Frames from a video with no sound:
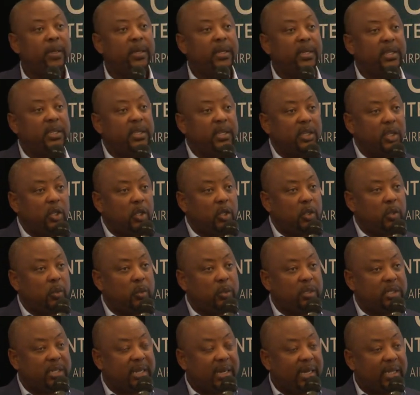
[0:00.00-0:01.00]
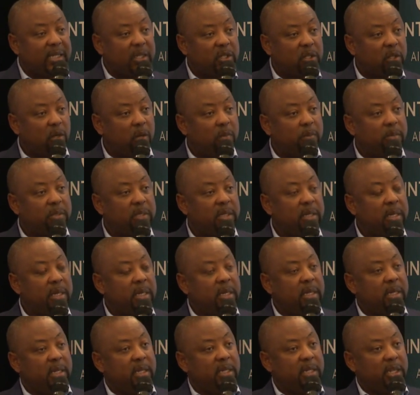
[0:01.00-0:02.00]
it includes Customs,
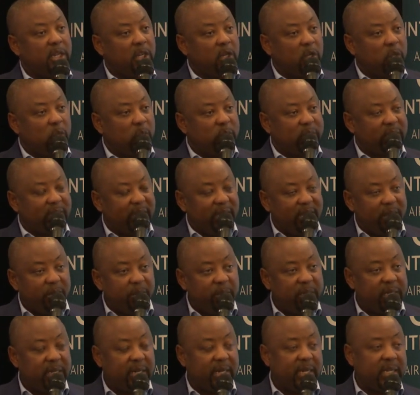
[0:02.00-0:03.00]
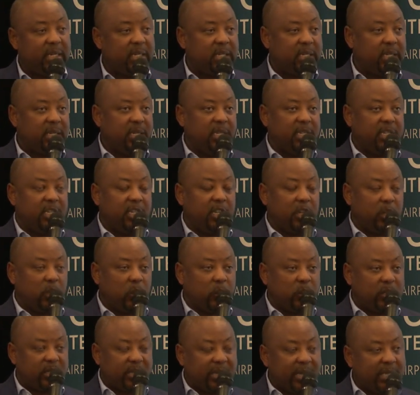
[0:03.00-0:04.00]
it includes Immigration, it
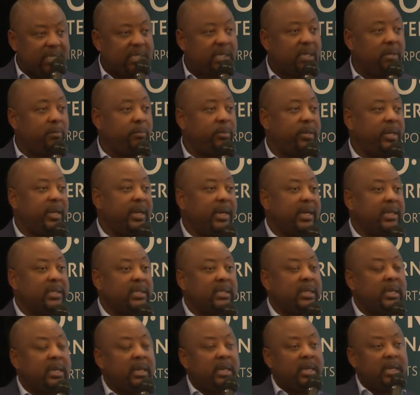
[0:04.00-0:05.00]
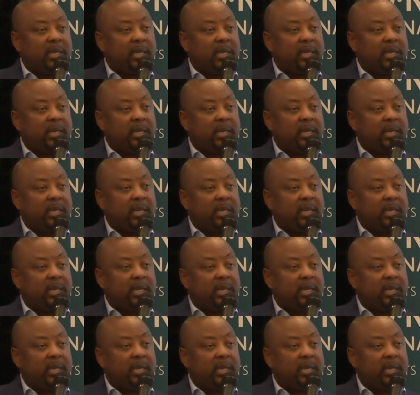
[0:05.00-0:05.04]
includes SAPS,